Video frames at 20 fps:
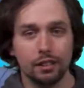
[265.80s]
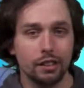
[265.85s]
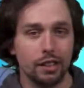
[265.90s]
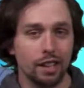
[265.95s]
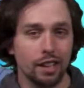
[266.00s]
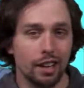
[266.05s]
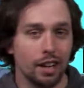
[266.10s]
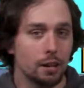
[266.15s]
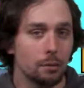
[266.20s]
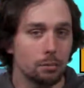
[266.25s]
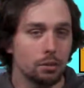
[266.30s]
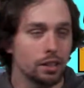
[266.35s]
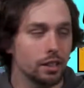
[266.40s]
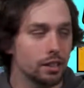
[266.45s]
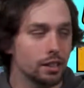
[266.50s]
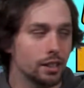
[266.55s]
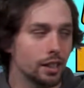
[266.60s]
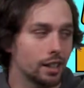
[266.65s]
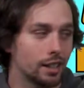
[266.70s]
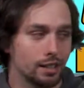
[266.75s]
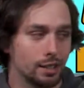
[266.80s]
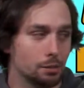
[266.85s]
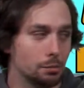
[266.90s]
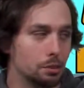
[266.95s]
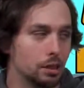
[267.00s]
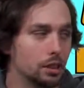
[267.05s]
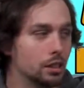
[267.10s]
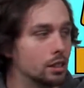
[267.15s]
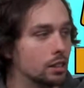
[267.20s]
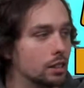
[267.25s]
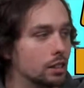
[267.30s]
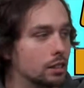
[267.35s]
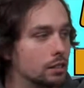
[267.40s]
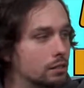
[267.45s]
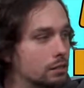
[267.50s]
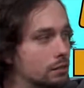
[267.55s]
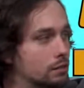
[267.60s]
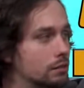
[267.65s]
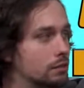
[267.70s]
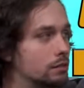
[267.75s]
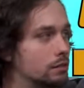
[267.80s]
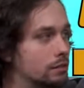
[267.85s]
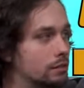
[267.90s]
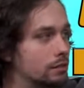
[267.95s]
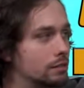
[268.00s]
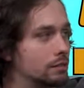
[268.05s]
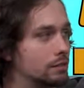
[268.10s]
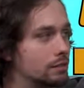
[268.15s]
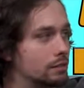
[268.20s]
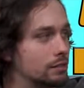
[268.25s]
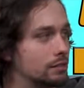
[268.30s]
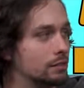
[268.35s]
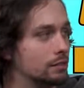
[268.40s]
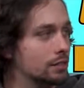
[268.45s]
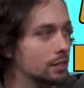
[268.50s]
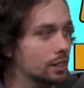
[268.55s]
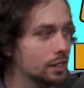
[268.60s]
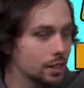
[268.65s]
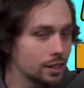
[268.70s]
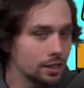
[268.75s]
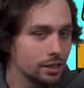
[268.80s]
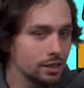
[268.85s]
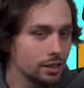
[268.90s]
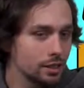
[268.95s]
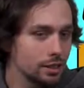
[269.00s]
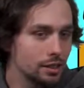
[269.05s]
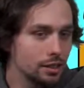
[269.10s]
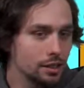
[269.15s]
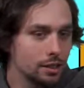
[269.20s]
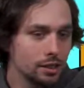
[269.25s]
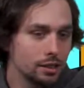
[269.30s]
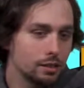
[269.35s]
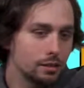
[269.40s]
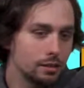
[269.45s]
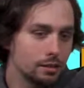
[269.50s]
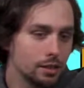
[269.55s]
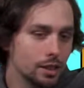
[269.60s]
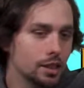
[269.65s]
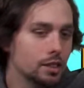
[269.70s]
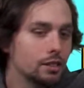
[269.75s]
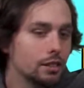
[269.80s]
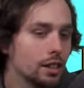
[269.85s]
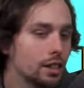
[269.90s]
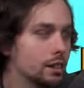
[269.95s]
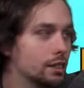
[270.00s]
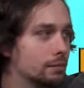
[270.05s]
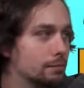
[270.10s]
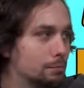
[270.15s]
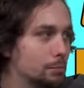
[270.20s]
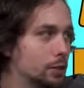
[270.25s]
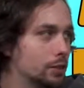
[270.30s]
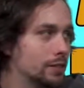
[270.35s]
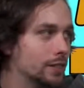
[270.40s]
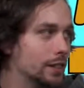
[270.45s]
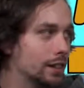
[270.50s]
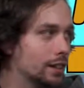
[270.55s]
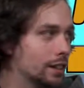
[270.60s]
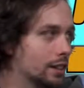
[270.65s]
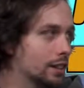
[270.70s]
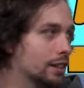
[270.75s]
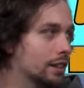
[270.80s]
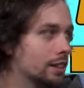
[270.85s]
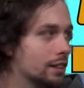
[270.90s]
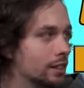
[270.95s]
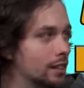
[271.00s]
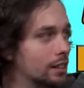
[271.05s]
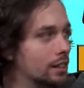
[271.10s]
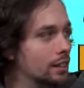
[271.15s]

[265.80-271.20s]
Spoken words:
The gameplay is not going to be good because it's just an interactive movie thing.